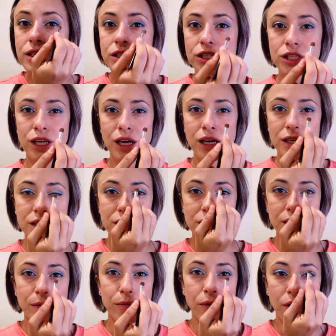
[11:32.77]
just
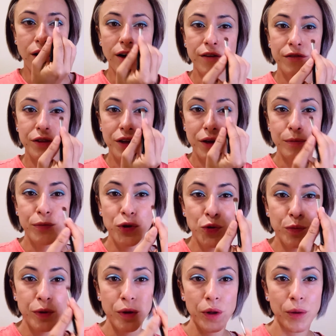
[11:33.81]
above the
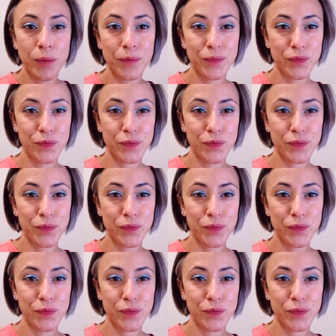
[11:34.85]
pupil.